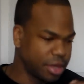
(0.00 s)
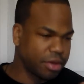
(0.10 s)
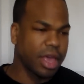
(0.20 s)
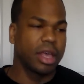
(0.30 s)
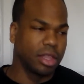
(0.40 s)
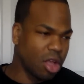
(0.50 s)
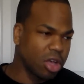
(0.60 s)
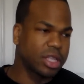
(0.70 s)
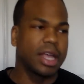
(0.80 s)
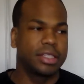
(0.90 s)
Okay,
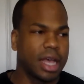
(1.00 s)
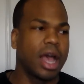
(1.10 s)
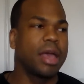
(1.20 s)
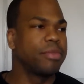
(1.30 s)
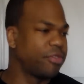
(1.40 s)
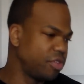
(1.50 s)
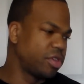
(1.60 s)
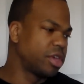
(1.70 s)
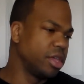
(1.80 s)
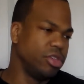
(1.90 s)
log that time. If
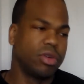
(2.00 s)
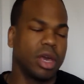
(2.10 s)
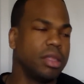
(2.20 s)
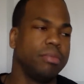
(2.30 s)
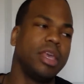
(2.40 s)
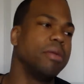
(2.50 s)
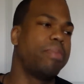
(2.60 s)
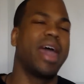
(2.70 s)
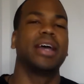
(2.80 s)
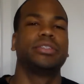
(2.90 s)
you, could, you couldn't
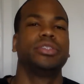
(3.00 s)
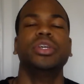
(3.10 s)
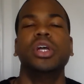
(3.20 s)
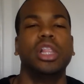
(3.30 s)
get past